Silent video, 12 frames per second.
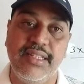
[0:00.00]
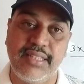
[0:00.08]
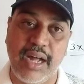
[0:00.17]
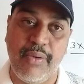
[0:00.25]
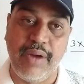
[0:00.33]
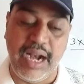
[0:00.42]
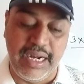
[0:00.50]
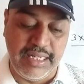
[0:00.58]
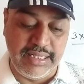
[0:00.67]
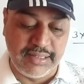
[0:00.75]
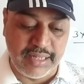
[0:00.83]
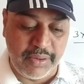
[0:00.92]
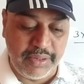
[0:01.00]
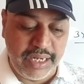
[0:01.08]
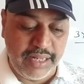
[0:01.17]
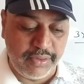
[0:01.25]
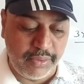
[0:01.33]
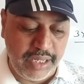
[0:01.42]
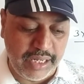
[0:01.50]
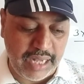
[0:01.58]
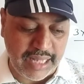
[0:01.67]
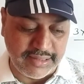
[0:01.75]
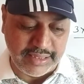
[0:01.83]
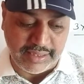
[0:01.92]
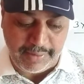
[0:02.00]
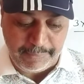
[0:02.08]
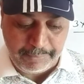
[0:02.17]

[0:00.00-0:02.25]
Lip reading: sound, and in sound there is only classical